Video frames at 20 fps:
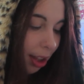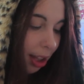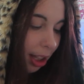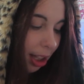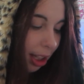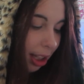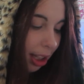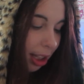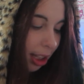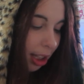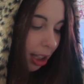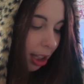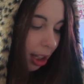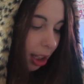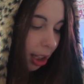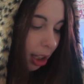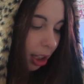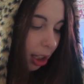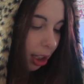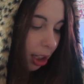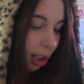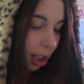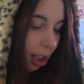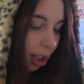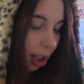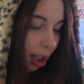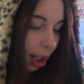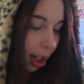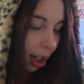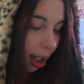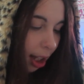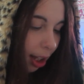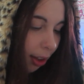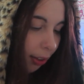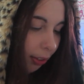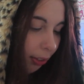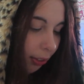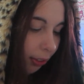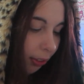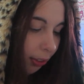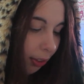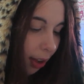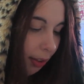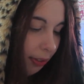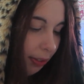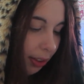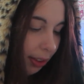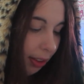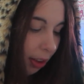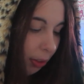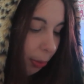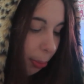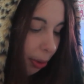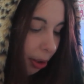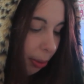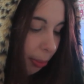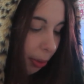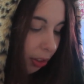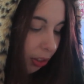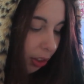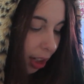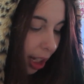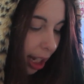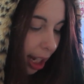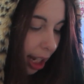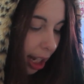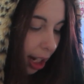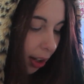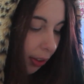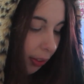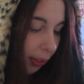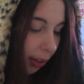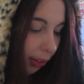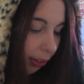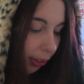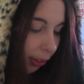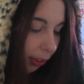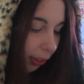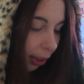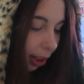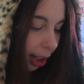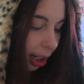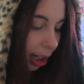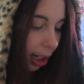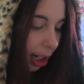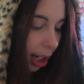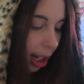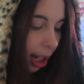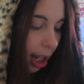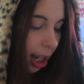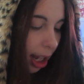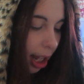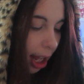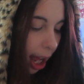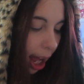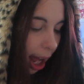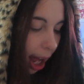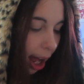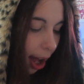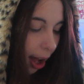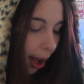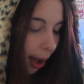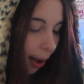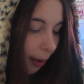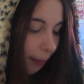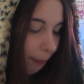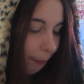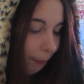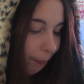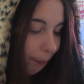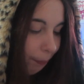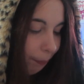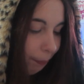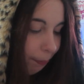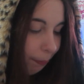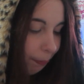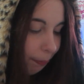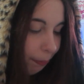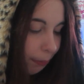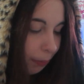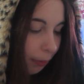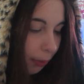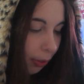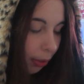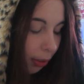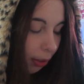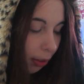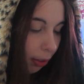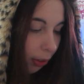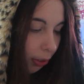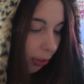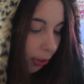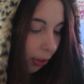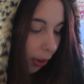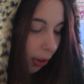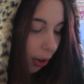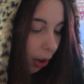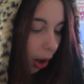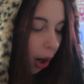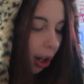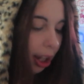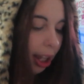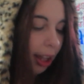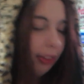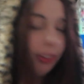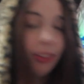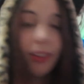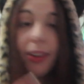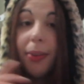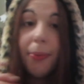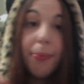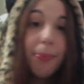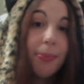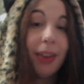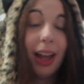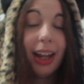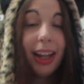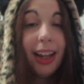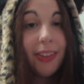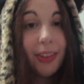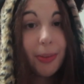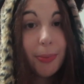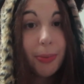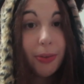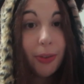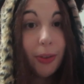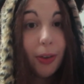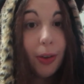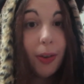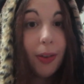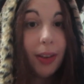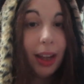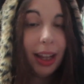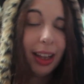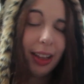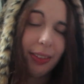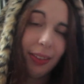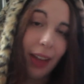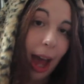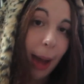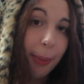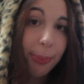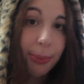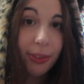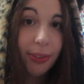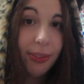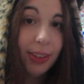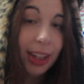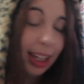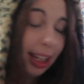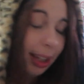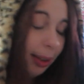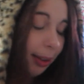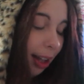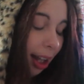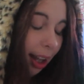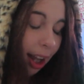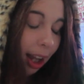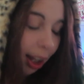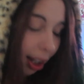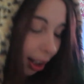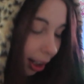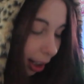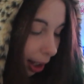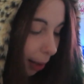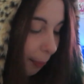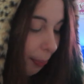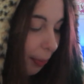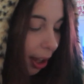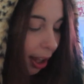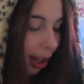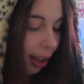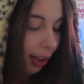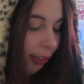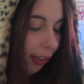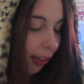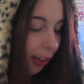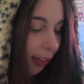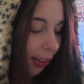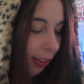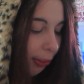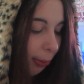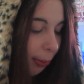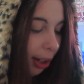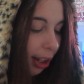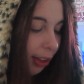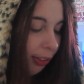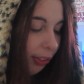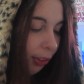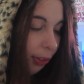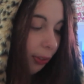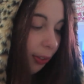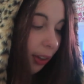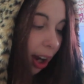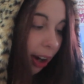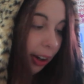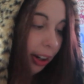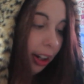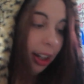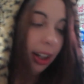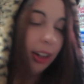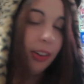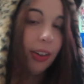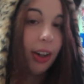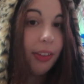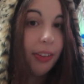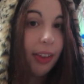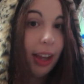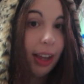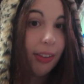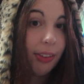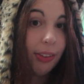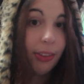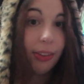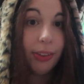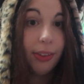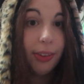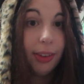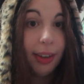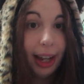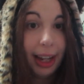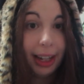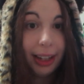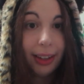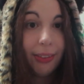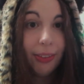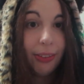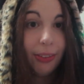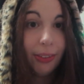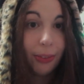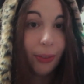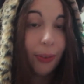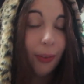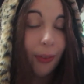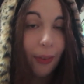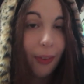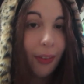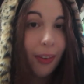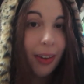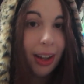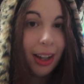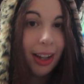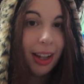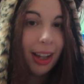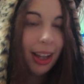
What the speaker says: and yes, I think that's pretty much it on this screen. So, oh yeah, so like I said before, like the apps thing, la la la la. So this one is just for Ariana Grande's like store